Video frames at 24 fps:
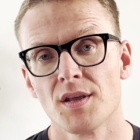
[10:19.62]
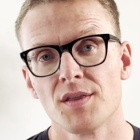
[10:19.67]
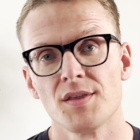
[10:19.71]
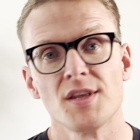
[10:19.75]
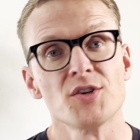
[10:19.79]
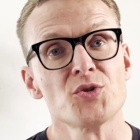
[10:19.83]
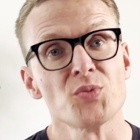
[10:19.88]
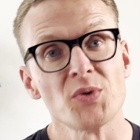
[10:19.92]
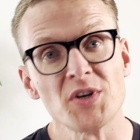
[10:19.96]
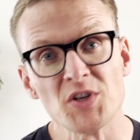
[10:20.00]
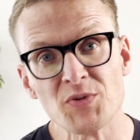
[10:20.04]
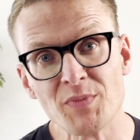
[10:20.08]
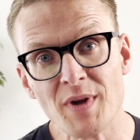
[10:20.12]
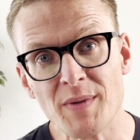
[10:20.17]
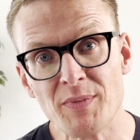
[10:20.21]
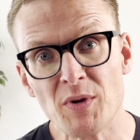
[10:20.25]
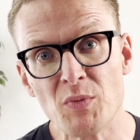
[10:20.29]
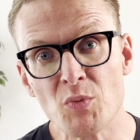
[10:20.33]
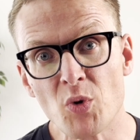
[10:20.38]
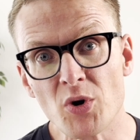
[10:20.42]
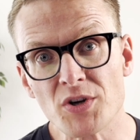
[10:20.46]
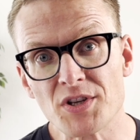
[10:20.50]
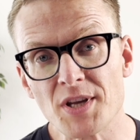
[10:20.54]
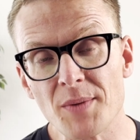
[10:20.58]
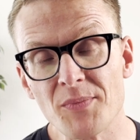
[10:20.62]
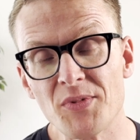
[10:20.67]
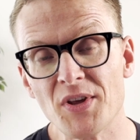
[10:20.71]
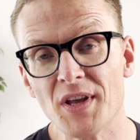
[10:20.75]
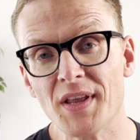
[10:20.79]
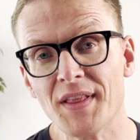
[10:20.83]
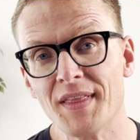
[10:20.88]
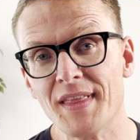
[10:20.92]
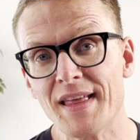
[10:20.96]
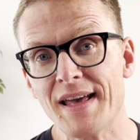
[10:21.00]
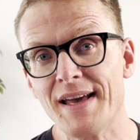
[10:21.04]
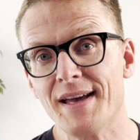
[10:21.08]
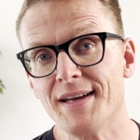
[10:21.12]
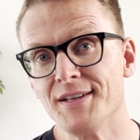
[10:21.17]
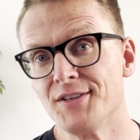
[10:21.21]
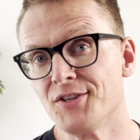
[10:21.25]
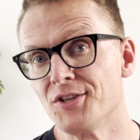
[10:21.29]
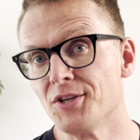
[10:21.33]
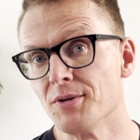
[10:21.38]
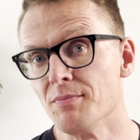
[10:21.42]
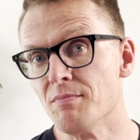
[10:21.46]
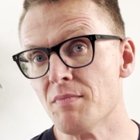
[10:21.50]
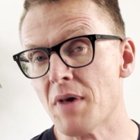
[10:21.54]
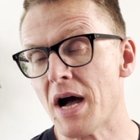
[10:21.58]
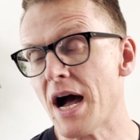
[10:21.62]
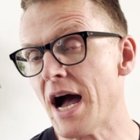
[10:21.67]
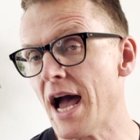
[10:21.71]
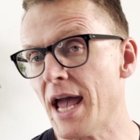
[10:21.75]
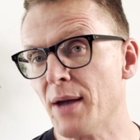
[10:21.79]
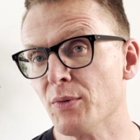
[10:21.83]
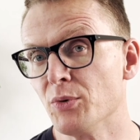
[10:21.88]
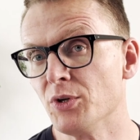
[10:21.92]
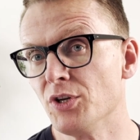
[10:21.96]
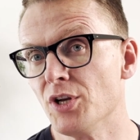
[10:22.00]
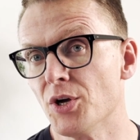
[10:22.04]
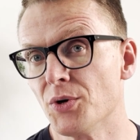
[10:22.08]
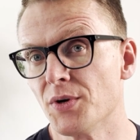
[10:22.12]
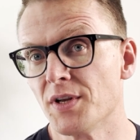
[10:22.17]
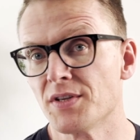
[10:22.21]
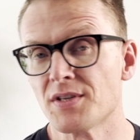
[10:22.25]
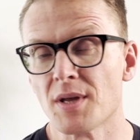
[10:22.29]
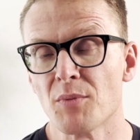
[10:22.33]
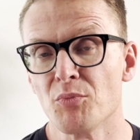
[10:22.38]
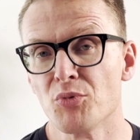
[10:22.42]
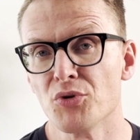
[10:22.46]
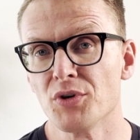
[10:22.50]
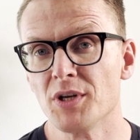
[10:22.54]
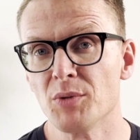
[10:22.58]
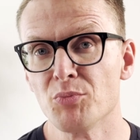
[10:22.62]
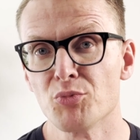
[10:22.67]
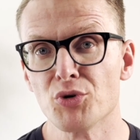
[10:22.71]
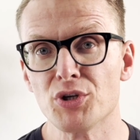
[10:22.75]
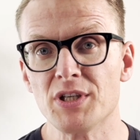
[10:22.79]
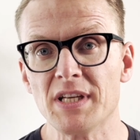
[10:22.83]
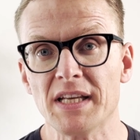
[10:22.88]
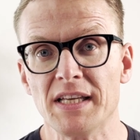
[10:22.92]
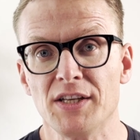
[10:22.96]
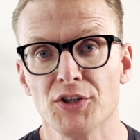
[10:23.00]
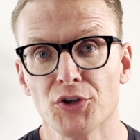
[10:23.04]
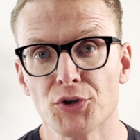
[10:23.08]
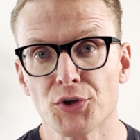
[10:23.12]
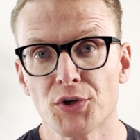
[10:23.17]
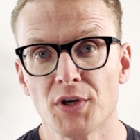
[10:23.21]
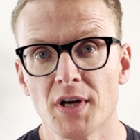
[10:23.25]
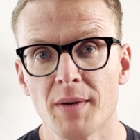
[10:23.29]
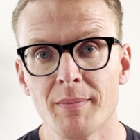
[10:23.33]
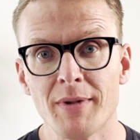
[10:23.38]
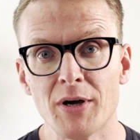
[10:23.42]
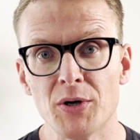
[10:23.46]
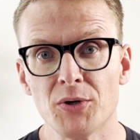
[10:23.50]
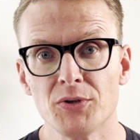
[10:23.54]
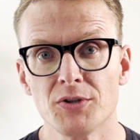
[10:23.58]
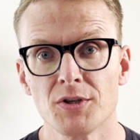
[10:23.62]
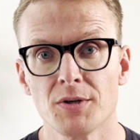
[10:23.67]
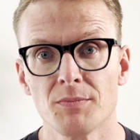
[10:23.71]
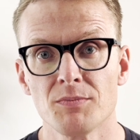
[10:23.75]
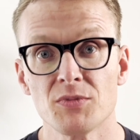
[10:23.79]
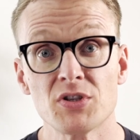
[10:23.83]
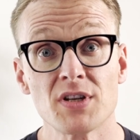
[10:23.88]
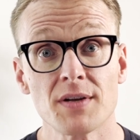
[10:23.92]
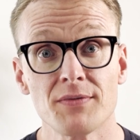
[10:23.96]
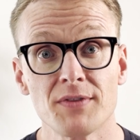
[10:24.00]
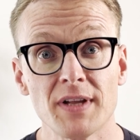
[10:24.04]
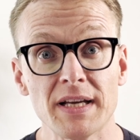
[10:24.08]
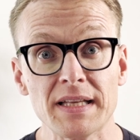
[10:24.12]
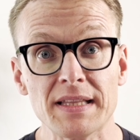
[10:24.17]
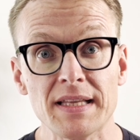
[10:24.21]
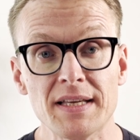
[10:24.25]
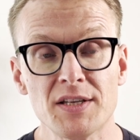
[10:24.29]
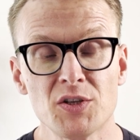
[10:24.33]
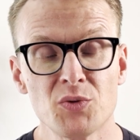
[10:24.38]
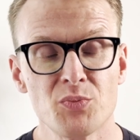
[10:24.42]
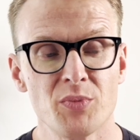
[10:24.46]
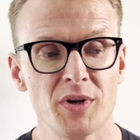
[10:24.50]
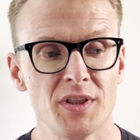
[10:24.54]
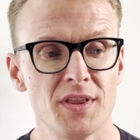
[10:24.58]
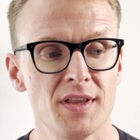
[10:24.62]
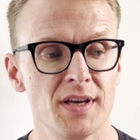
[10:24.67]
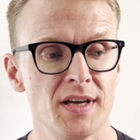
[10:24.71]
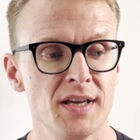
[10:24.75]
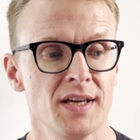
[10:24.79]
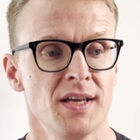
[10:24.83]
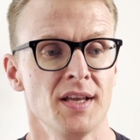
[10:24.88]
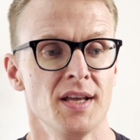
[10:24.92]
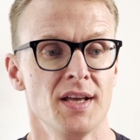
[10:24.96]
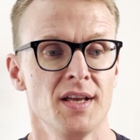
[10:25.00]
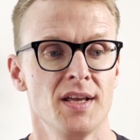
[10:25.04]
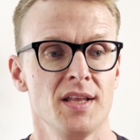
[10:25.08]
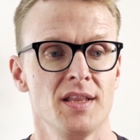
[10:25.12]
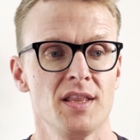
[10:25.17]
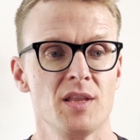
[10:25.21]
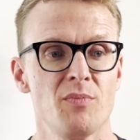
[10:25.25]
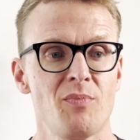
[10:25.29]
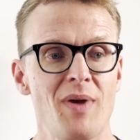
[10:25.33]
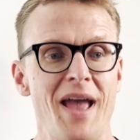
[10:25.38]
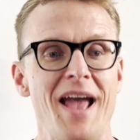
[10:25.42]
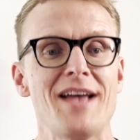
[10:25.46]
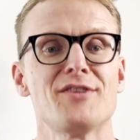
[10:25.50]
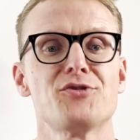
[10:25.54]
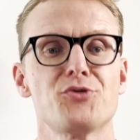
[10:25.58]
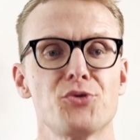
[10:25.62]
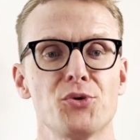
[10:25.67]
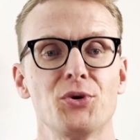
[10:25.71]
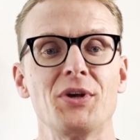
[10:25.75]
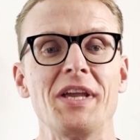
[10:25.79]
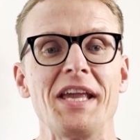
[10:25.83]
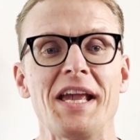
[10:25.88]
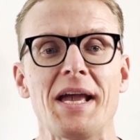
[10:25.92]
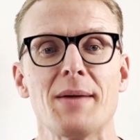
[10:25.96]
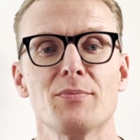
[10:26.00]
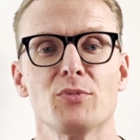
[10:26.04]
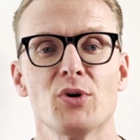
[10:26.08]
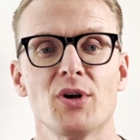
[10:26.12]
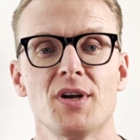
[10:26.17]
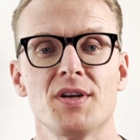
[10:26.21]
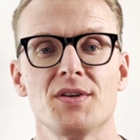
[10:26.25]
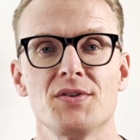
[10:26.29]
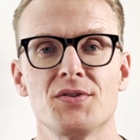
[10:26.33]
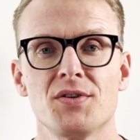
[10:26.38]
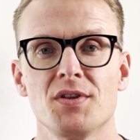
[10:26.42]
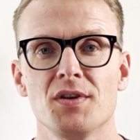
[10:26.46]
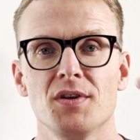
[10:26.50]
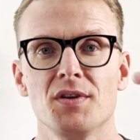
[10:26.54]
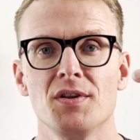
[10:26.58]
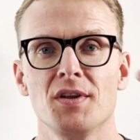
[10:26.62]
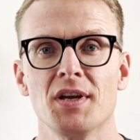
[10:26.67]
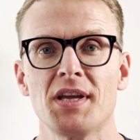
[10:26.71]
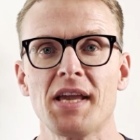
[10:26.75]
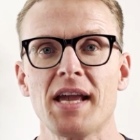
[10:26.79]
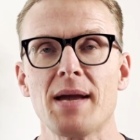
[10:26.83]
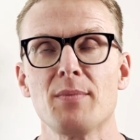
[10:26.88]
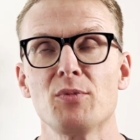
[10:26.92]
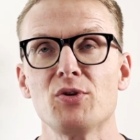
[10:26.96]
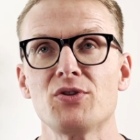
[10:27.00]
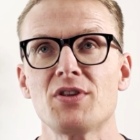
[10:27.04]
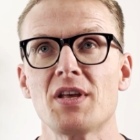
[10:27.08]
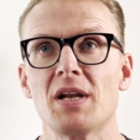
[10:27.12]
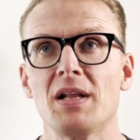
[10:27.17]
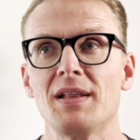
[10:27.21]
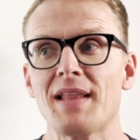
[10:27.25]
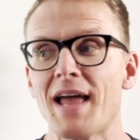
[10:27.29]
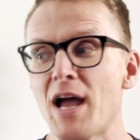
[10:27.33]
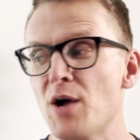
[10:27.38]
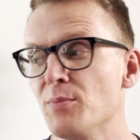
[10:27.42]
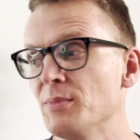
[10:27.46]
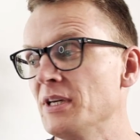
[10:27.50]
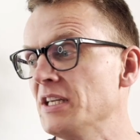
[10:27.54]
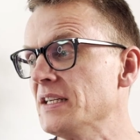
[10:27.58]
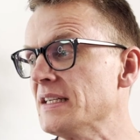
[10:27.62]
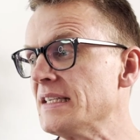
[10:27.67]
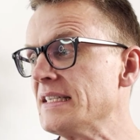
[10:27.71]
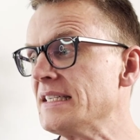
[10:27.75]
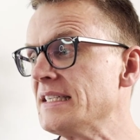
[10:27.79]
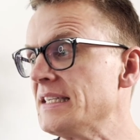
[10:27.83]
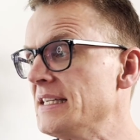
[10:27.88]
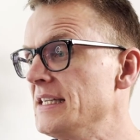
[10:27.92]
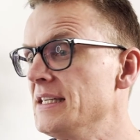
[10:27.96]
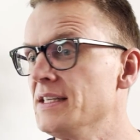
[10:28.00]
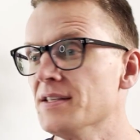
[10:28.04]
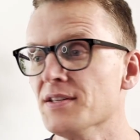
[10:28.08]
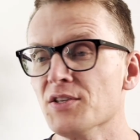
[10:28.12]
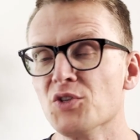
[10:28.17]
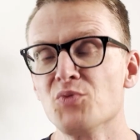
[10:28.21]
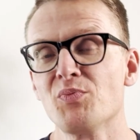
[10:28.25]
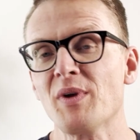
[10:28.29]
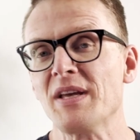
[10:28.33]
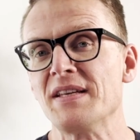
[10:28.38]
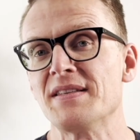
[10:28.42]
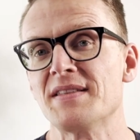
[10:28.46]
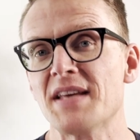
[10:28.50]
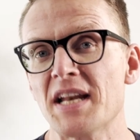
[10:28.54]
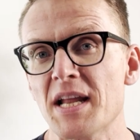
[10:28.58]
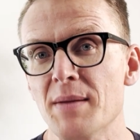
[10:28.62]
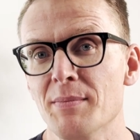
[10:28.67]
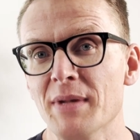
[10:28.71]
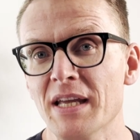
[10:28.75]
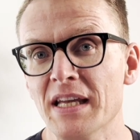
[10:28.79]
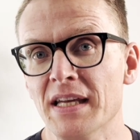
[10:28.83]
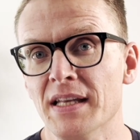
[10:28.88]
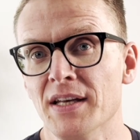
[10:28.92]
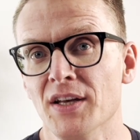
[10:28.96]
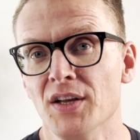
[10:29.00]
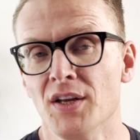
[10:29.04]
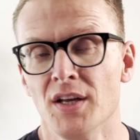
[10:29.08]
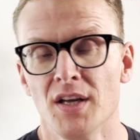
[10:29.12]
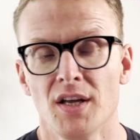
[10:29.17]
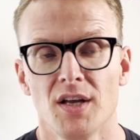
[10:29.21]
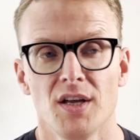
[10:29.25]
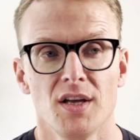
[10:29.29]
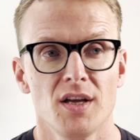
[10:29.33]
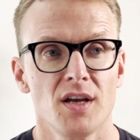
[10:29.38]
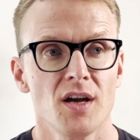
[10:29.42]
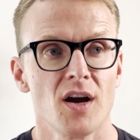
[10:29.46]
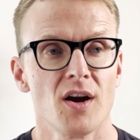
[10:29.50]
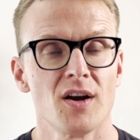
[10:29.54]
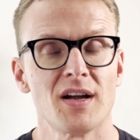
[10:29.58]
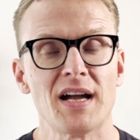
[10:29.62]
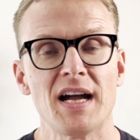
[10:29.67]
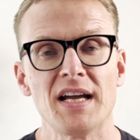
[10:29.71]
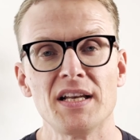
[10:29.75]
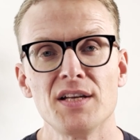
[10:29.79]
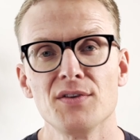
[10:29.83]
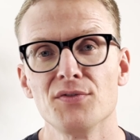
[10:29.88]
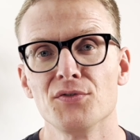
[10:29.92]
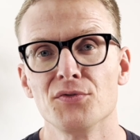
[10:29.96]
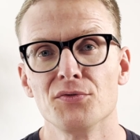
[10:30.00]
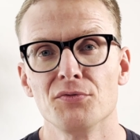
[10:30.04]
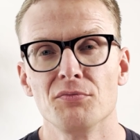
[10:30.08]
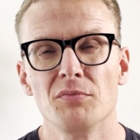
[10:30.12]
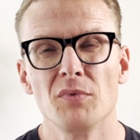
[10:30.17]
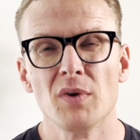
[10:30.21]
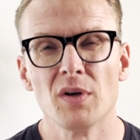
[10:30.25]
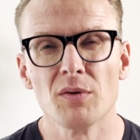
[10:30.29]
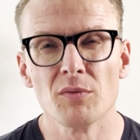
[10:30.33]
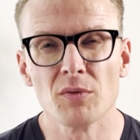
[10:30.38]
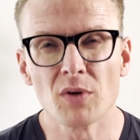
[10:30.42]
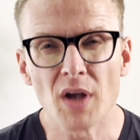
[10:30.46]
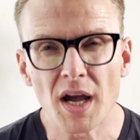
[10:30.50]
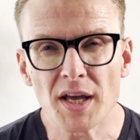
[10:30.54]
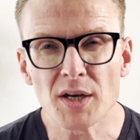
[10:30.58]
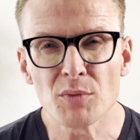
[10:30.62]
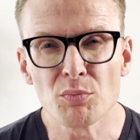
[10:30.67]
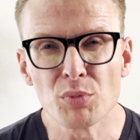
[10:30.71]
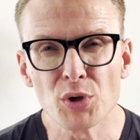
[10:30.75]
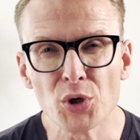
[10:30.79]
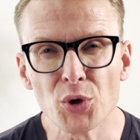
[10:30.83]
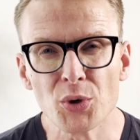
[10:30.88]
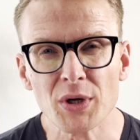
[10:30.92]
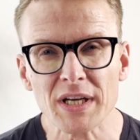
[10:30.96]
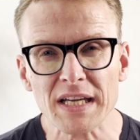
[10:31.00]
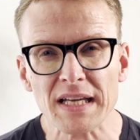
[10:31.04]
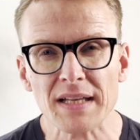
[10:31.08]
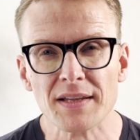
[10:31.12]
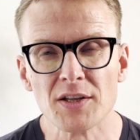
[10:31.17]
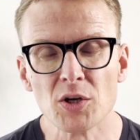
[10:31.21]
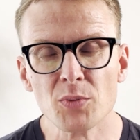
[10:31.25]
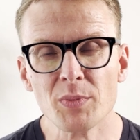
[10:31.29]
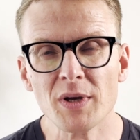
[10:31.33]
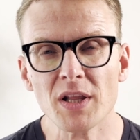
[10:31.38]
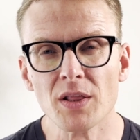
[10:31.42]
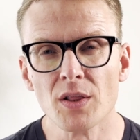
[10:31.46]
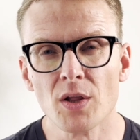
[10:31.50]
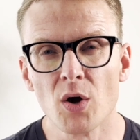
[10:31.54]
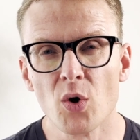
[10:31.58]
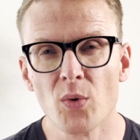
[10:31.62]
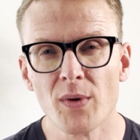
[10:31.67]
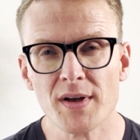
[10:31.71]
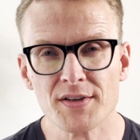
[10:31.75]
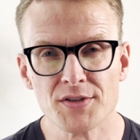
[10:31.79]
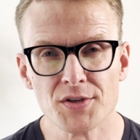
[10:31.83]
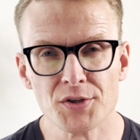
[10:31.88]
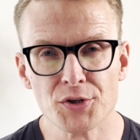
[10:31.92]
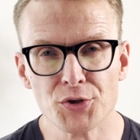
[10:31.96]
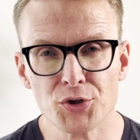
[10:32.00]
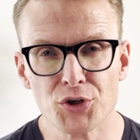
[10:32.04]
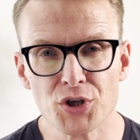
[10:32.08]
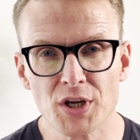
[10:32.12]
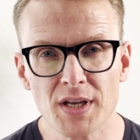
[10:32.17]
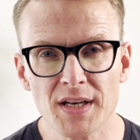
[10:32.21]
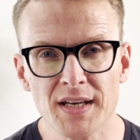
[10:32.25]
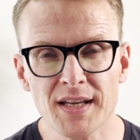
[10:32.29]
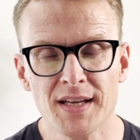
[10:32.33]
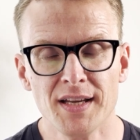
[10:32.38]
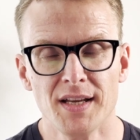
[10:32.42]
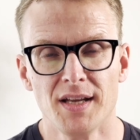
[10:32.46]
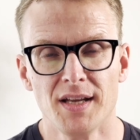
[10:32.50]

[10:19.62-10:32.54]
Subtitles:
This one is maybe more something that I would notice. I'm pretty particular about stuff like this, but the pass-through cameras, the cameras that allow me to see the space that I'm in, are kind of blurry, a little bit low resolution.